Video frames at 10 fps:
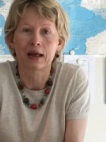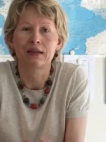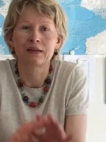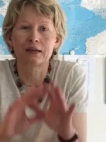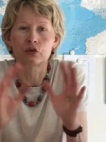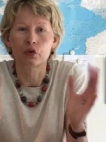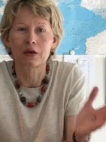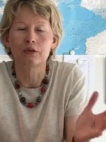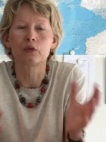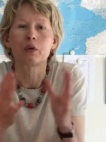and the
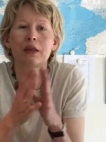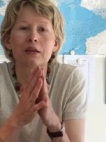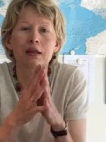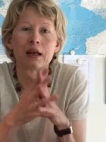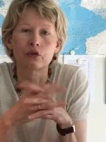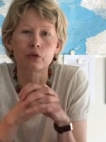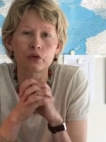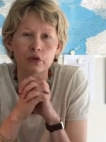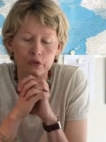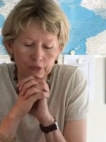situation within the national
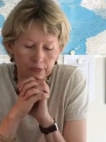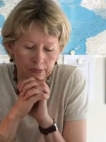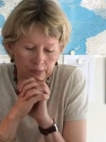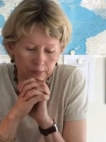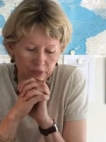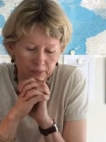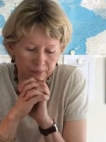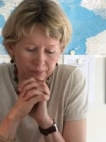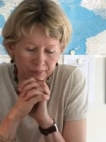justice systems.